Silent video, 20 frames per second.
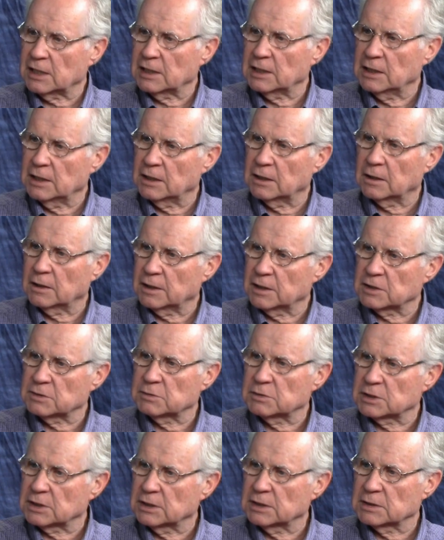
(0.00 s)
year
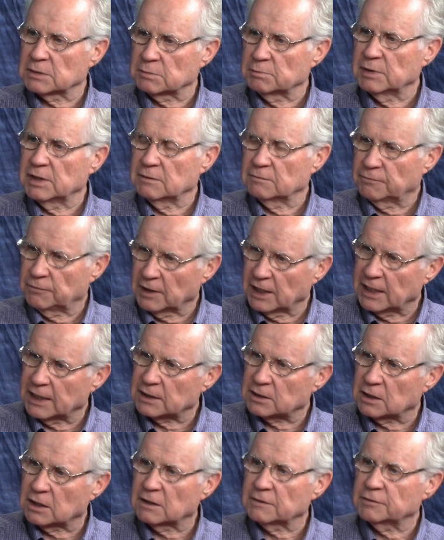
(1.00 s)
is is being
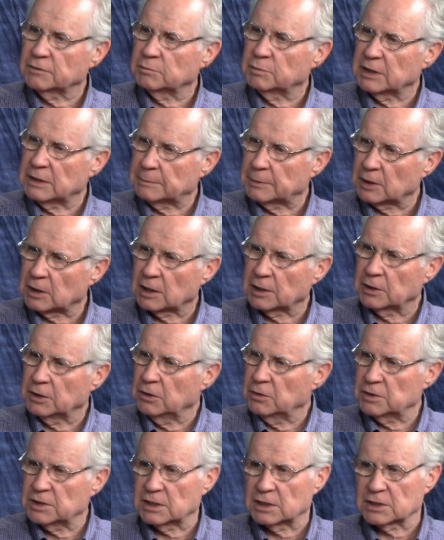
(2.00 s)
flaked off, and people aren't
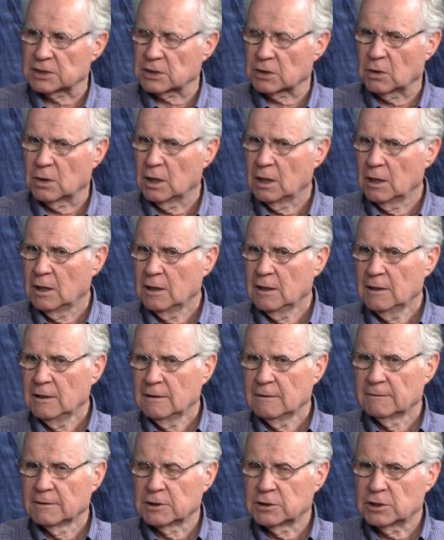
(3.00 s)
using it. So,
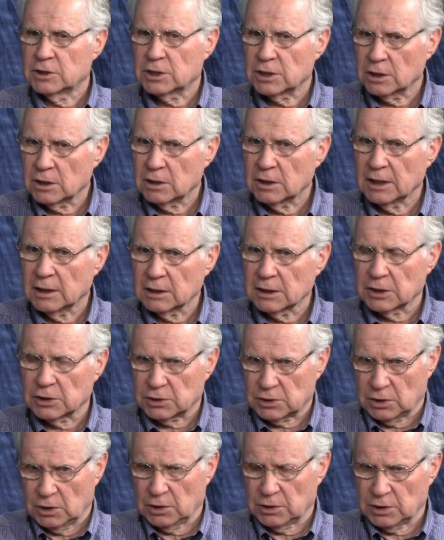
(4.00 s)
the church, LDS
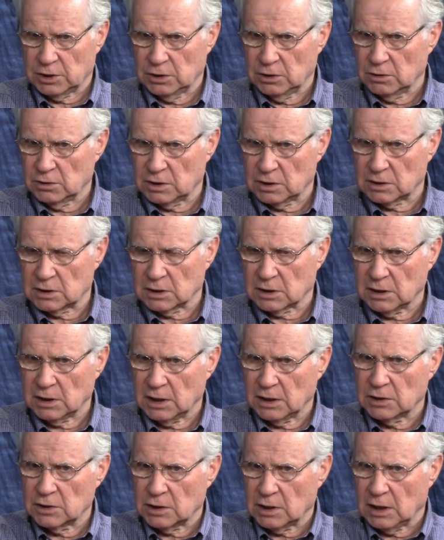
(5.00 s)
Church, uses the
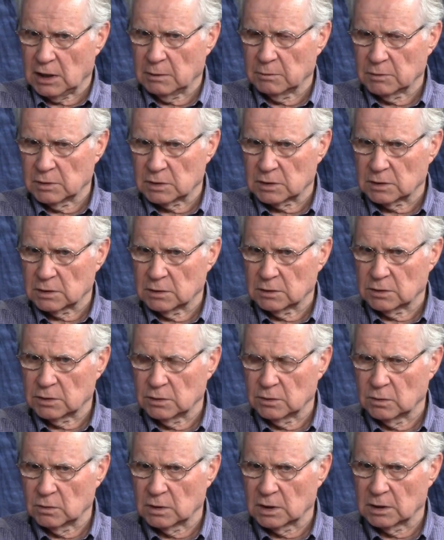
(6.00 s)
King James
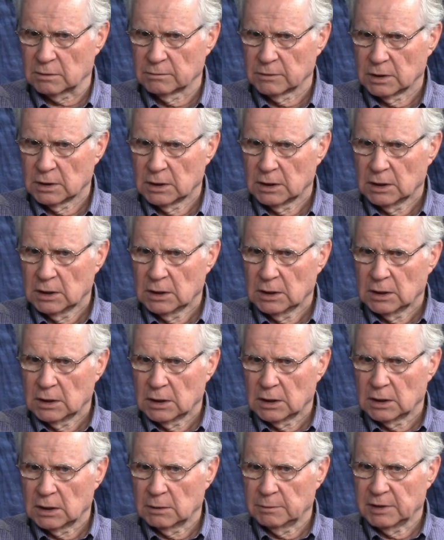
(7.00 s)
to. Uh,
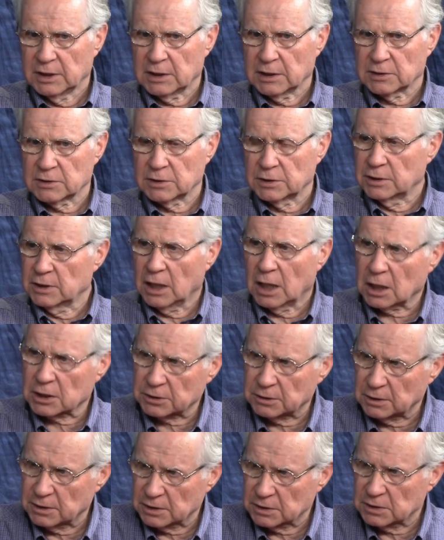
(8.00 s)
uh, because their
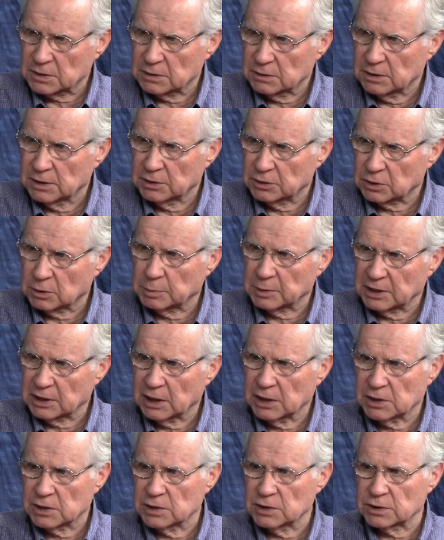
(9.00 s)
doctrine is
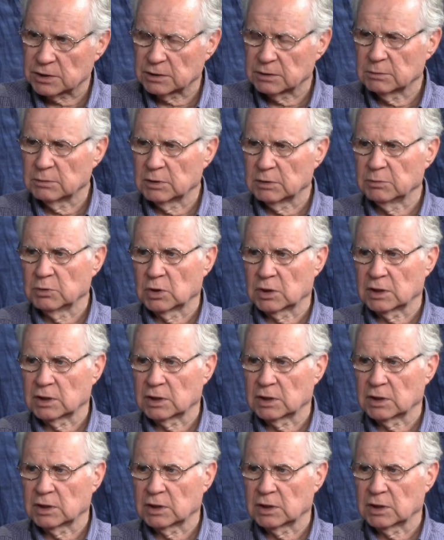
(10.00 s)
interpretations are, are more